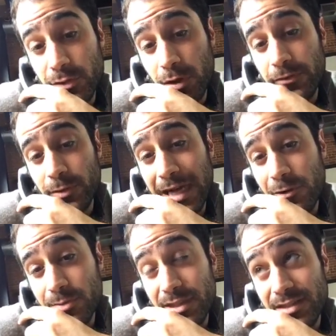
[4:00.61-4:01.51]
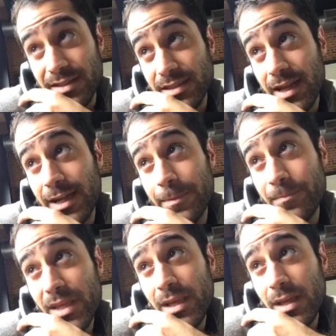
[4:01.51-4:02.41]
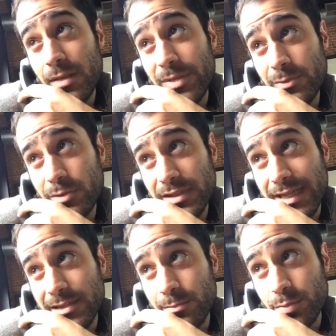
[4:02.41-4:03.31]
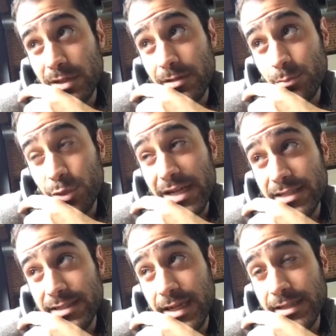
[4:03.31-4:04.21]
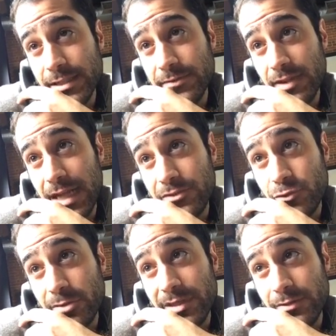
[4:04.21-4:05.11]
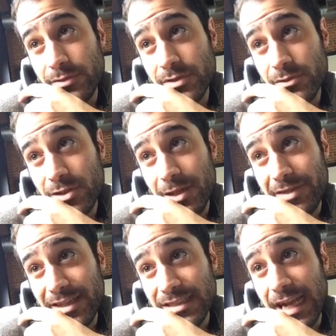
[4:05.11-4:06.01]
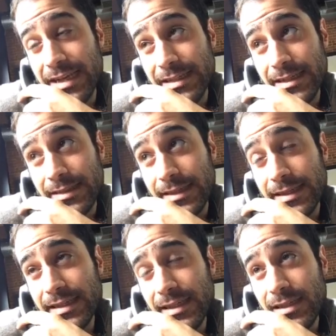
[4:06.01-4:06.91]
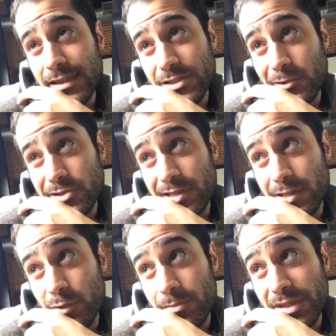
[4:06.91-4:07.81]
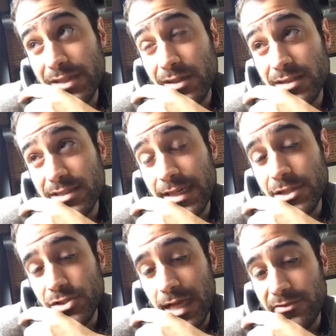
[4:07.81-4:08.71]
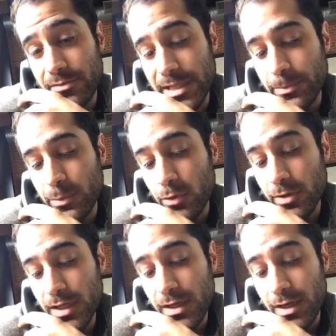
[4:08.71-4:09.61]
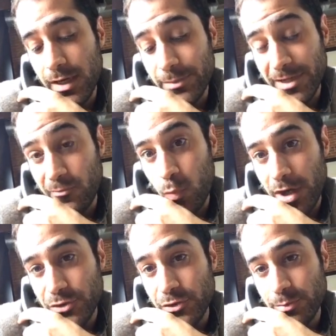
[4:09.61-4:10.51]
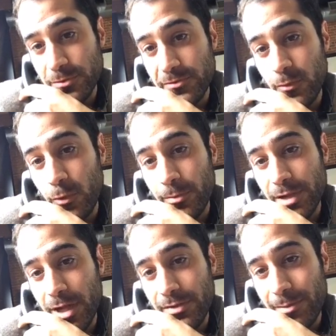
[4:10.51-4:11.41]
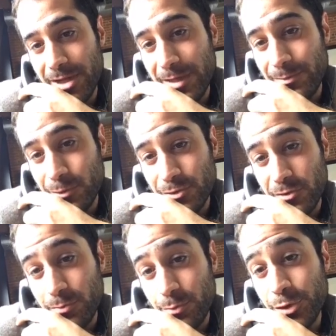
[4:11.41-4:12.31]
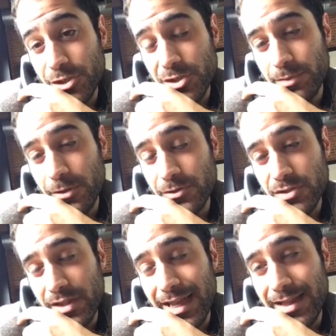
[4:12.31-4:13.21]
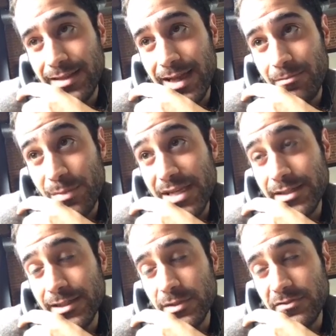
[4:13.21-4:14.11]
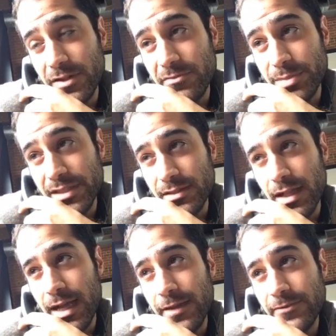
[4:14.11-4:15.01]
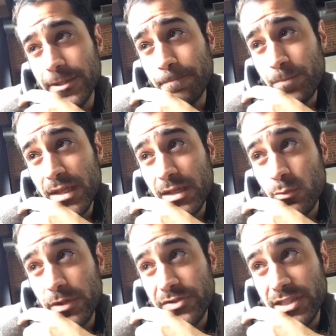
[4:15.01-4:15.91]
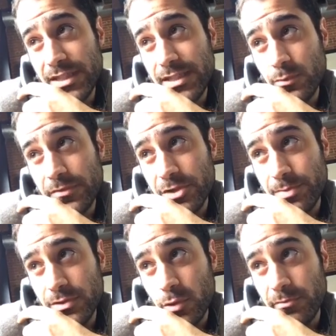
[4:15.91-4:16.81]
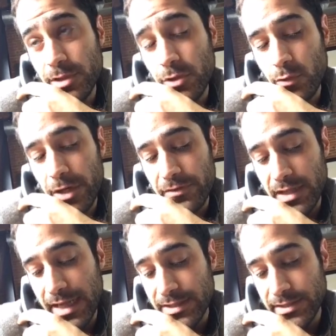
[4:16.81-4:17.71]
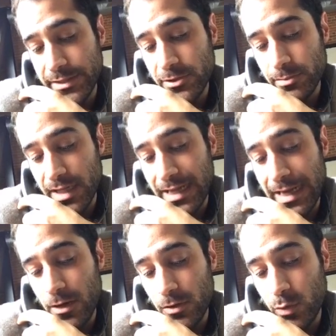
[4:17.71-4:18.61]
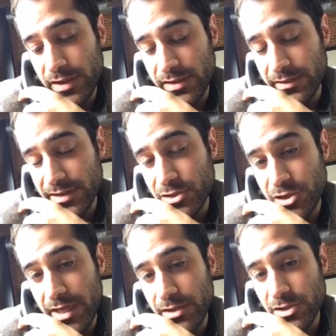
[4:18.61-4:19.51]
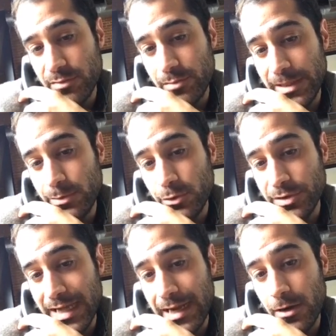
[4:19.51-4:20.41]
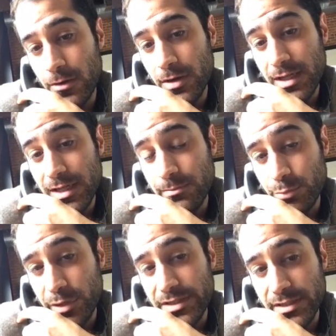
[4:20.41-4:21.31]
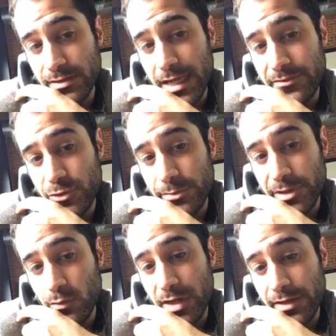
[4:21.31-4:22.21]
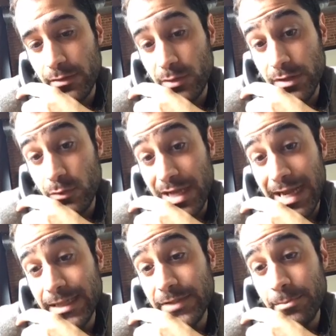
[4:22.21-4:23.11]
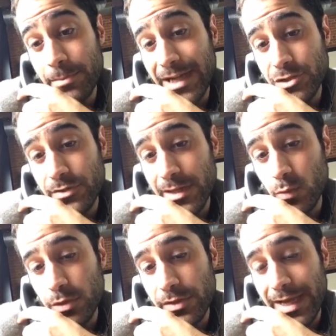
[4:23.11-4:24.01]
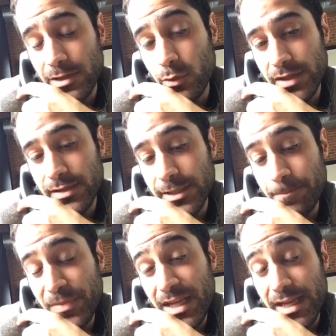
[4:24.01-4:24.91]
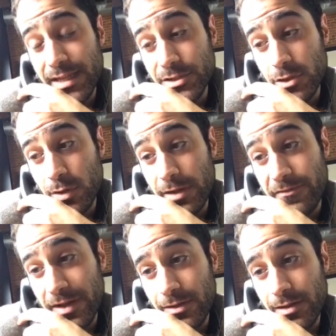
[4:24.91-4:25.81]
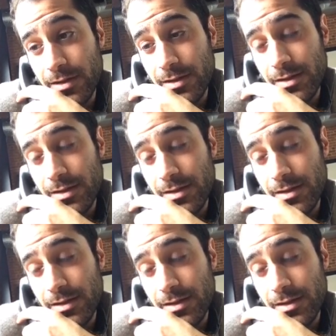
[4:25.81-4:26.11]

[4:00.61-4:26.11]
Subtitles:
24 hours, because at the time, people really hadn't embraced the idea of live streaming. There's a lot of anxiety, I think, associated with being on stage and having people kind of watch you perform. Not many people are sort of predisposed to that medium of being live. And we've just been sort of blown away over the last year by how quickly that's changed. I mean, people are now embracing live streaming in a way that we hadn't have imagined they would that quickly. And so it felt...